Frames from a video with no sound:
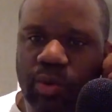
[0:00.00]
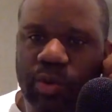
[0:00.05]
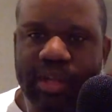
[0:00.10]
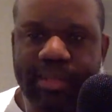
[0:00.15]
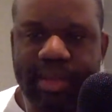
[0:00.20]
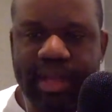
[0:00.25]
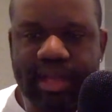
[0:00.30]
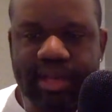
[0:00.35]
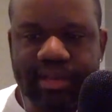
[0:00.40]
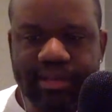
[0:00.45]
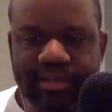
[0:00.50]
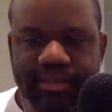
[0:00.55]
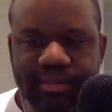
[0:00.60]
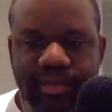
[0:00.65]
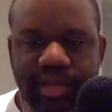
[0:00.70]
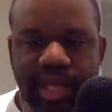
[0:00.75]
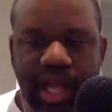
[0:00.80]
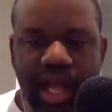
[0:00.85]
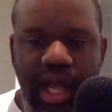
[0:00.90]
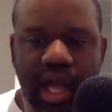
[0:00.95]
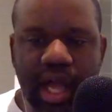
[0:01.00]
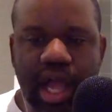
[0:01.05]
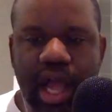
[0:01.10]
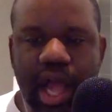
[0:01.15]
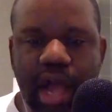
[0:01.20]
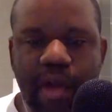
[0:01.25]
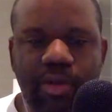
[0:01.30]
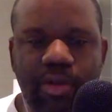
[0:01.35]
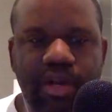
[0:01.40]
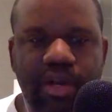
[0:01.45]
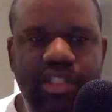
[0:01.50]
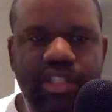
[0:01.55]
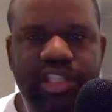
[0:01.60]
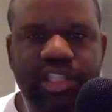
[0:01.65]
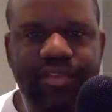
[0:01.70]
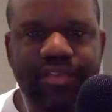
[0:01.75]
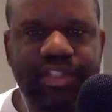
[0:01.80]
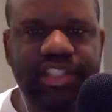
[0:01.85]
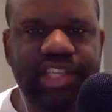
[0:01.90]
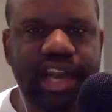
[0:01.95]
quick, man. I want to just
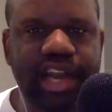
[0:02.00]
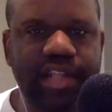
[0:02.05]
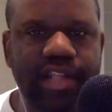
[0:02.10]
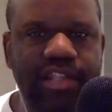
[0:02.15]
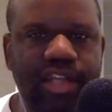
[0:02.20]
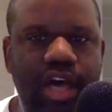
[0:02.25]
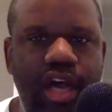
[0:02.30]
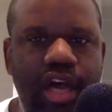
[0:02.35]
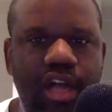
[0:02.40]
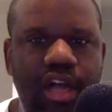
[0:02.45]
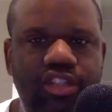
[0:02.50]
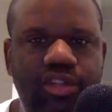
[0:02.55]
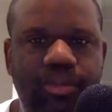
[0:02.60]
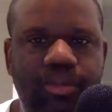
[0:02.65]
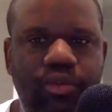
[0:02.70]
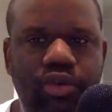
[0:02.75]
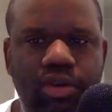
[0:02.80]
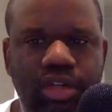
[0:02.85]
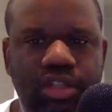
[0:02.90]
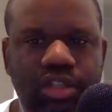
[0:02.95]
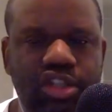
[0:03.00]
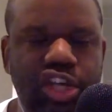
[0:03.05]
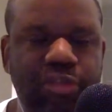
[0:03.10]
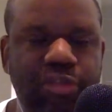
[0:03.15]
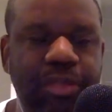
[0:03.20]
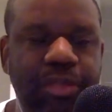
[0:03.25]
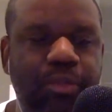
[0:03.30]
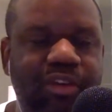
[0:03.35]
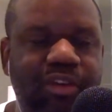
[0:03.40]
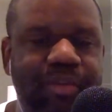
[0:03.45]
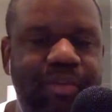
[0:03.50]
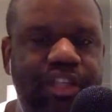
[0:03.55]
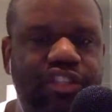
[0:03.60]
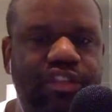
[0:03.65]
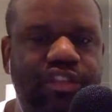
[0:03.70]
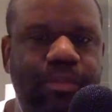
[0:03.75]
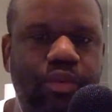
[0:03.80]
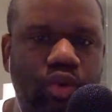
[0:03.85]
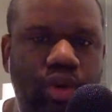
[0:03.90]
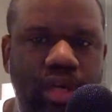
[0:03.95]
give a shout out to all the supporters. Those people have been
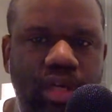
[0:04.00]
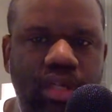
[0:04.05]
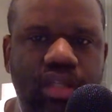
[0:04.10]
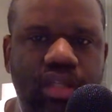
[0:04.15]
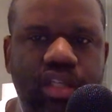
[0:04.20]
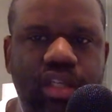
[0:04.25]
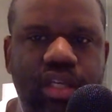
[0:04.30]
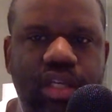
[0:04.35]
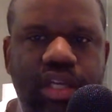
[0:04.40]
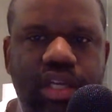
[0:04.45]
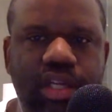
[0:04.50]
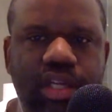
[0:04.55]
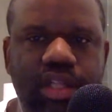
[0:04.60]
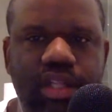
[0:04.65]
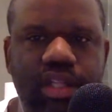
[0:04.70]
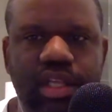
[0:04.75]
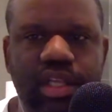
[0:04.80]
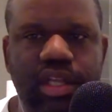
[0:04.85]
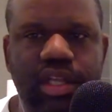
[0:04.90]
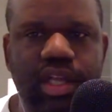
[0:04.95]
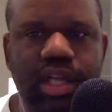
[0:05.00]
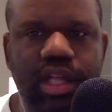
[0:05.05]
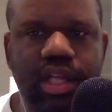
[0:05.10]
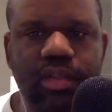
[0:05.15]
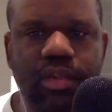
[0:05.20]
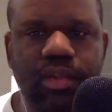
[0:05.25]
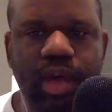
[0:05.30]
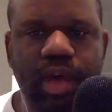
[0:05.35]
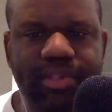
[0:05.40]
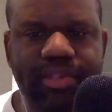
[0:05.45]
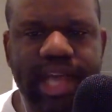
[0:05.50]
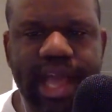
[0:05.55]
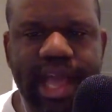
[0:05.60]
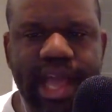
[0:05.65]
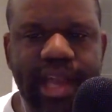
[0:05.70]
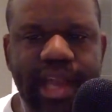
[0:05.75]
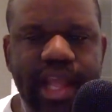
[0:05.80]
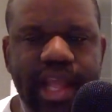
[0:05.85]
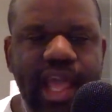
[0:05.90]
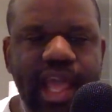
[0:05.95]
supporting the
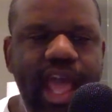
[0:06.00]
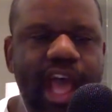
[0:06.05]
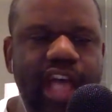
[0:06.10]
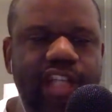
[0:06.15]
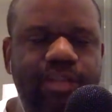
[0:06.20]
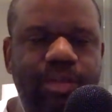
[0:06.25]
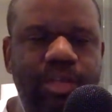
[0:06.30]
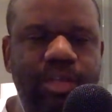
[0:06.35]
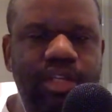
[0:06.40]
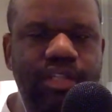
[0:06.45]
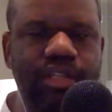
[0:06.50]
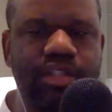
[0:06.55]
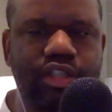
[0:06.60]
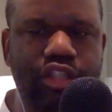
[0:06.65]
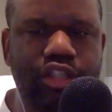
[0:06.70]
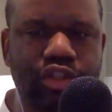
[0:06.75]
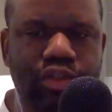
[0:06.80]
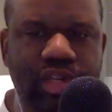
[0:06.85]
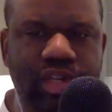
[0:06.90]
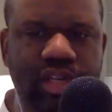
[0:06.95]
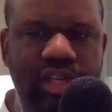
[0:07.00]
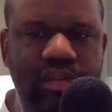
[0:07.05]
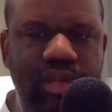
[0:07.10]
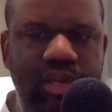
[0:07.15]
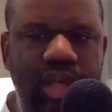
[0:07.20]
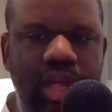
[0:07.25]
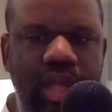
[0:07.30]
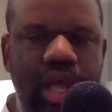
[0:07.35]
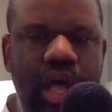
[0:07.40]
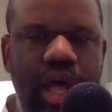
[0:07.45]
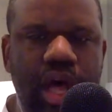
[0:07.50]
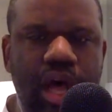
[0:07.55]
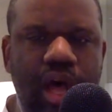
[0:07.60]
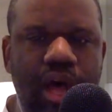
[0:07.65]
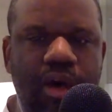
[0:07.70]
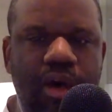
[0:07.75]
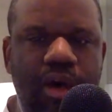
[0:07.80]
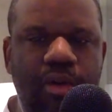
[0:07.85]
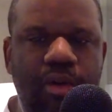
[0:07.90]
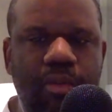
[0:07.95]
website as well as the stream.
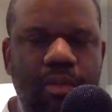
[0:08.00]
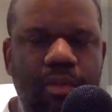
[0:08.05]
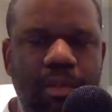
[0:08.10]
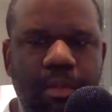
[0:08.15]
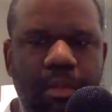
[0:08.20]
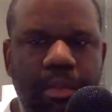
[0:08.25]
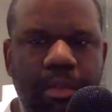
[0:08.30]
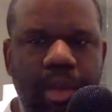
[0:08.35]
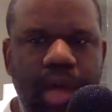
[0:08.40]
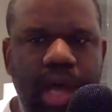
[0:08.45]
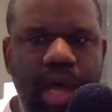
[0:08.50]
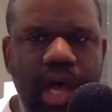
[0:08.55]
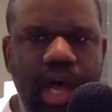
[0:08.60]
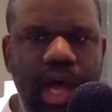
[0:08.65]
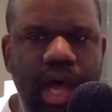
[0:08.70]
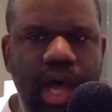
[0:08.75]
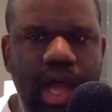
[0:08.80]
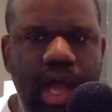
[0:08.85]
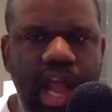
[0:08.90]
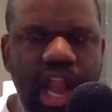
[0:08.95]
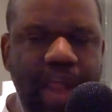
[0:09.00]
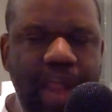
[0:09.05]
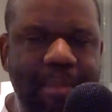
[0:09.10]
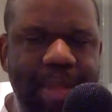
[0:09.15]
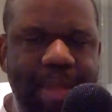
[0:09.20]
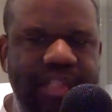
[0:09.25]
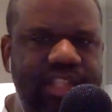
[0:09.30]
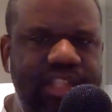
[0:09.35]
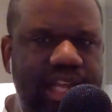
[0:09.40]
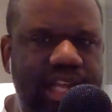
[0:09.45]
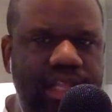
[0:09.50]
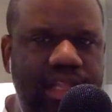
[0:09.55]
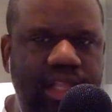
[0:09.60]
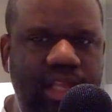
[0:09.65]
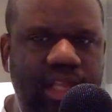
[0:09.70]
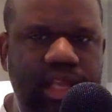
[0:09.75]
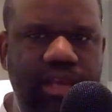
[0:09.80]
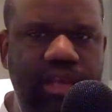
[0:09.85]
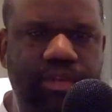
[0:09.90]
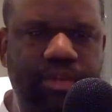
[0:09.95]
And I'm not saying
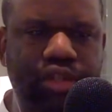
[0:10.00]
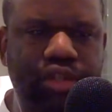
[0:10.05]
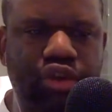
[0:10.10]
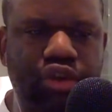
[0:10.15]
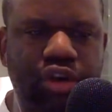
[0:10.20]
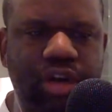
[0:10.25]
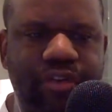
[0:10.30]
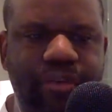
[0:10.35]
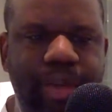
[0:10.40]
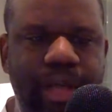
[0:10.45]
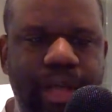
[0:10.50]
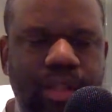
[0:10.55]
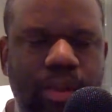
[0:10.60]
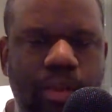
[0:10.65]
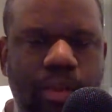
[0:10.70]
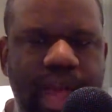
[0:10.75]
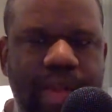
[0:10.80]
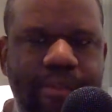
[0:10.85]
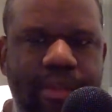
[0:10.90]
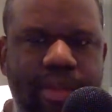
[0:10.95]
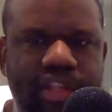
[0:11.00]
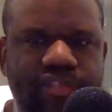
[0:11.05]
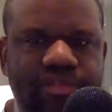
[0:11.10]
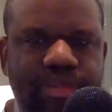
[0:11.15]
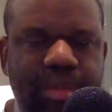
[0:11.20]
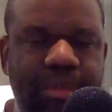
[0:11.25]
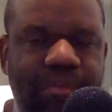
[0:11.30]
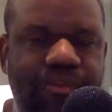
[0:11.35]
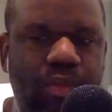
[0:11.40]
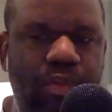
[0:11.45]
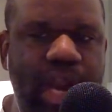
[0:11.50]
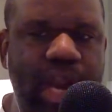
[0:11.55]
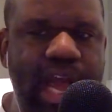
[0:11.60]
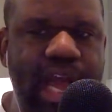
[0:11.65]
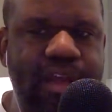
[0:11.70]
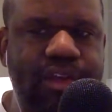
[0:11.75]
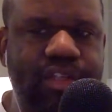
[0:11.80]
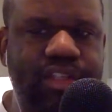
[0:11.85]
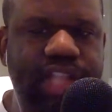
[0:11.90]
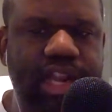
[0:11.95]
anything pejorative about the white ministry, but from what I
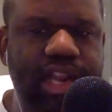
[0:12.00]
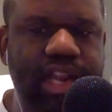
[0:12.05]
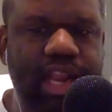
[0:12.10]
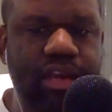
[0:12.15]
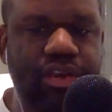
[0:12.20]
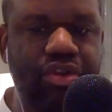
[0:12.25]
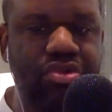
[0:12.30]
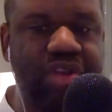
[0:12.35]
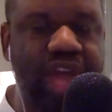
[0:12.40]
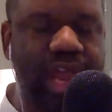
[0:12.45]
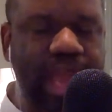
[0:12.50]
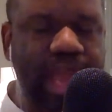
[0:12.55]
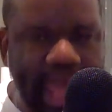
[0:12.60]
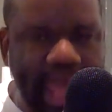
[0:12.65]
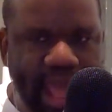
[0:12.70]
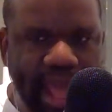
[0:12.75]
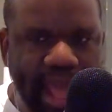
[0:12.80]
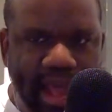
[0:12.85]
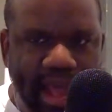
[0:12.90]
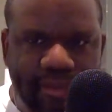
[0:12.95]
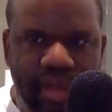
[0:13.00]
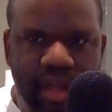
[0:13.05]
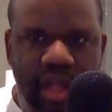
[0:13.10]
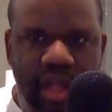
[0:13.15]
understand, they do not have